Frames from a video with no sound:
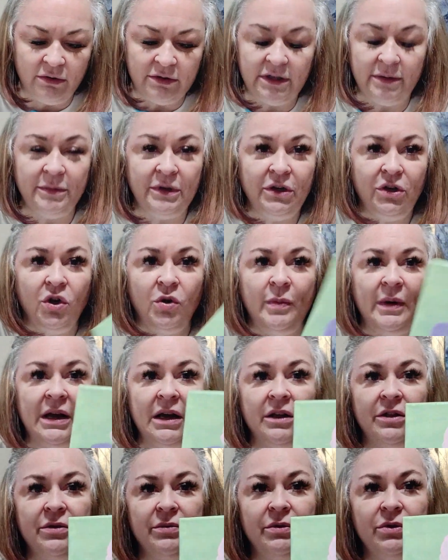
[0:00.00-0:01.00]
I'm going to go back
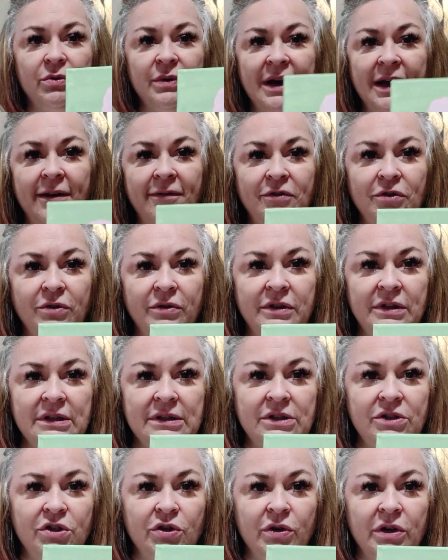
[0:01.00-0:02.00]
through after
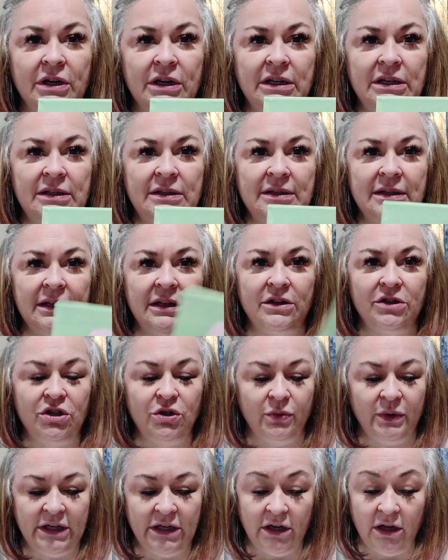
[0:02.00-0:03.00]
this dries and do
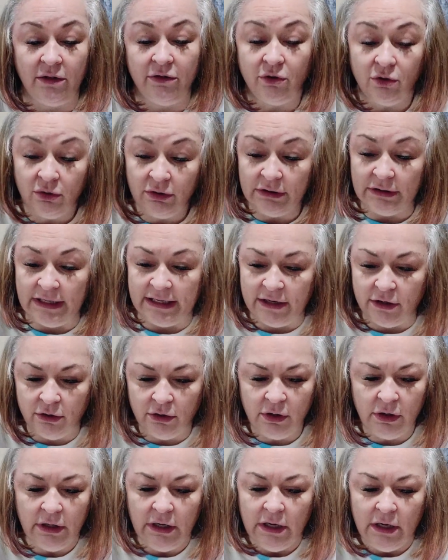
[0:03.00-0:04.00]
another
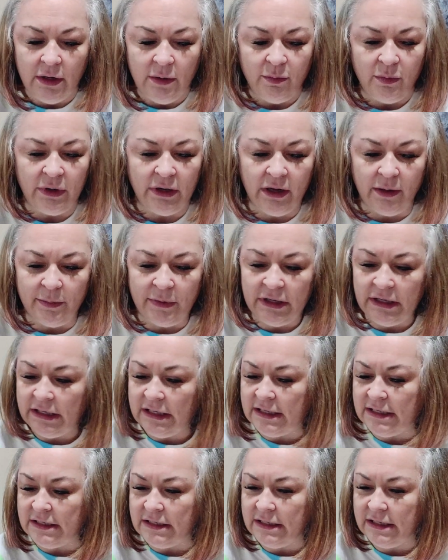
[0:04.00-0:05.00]
layer, but I'm going to
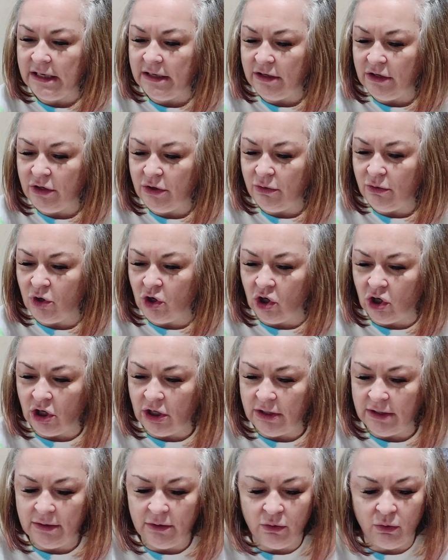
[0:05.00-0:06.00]
continue
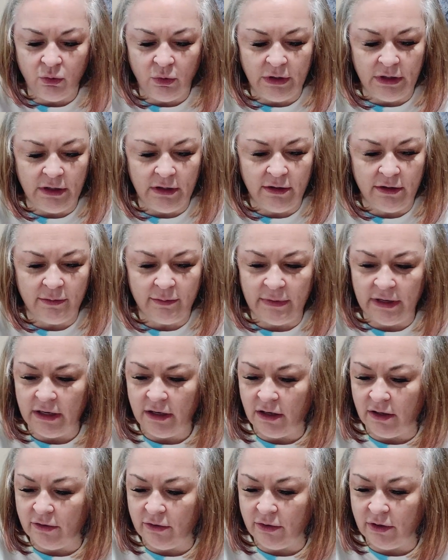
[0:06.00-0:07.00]
on with my
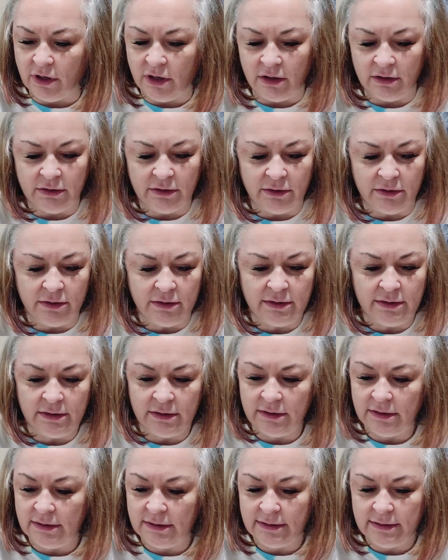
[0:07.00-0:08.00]
other colors.
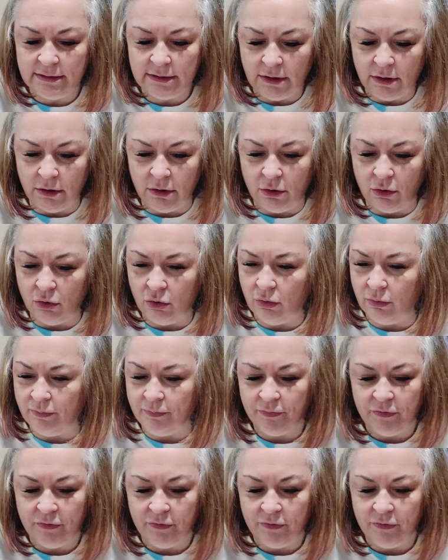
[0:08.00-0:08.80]
So,